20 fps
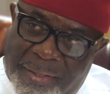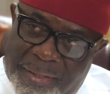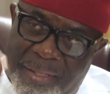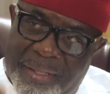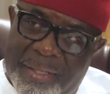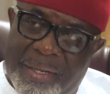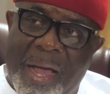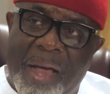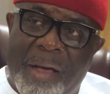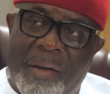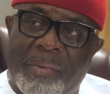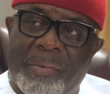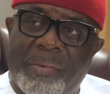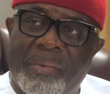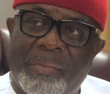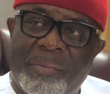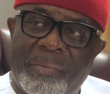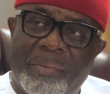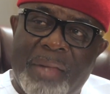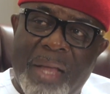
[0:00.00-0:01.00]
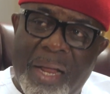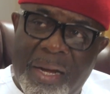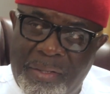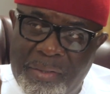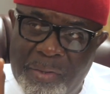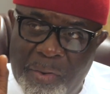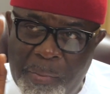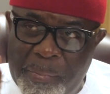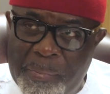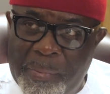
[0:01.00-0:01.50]
till now, there is
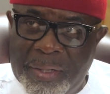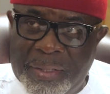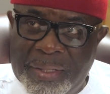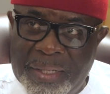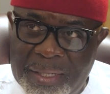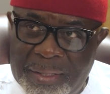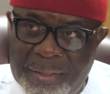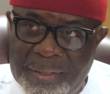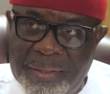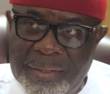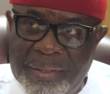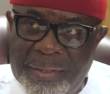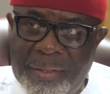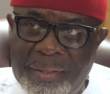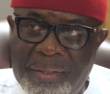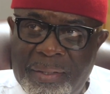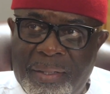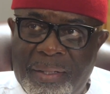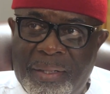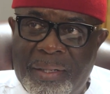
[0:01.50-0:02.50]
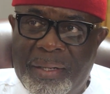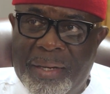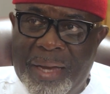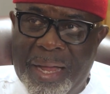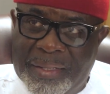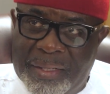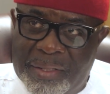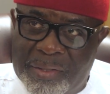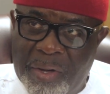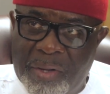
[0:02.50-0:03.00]
no budget that
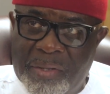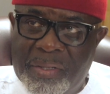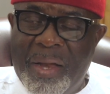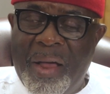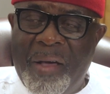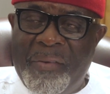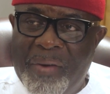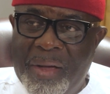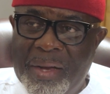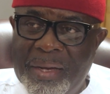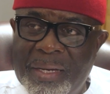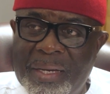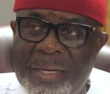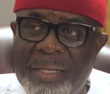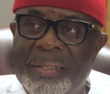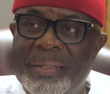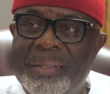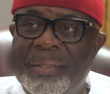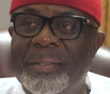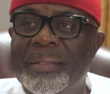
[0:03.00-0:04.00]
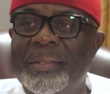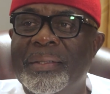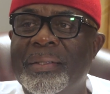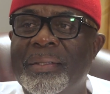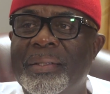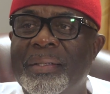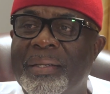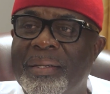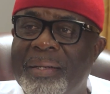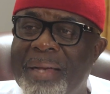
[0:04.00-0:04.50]
is considered for NDDC
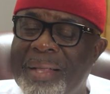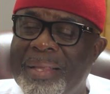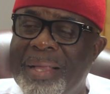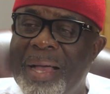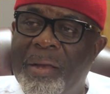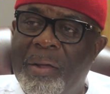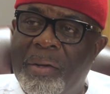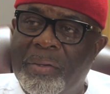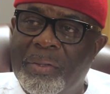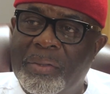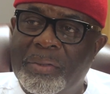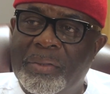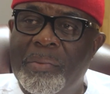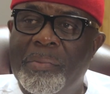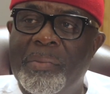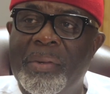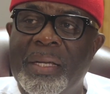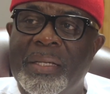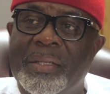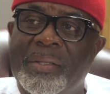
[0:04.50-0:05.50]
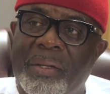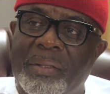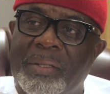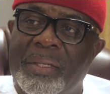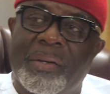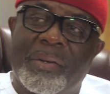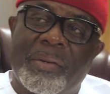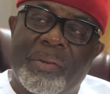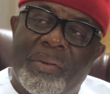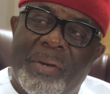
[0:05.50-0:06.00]
that Anato is not
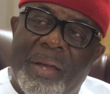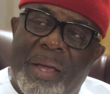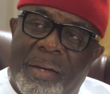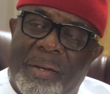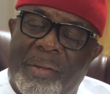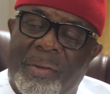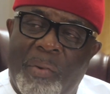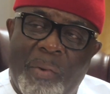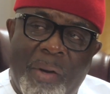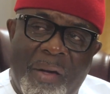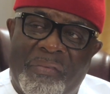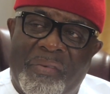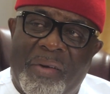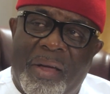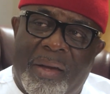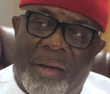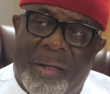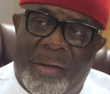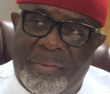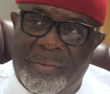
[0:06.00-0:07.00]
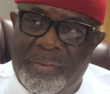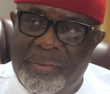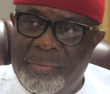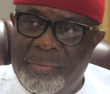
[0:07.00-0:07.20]
included. Go and find out.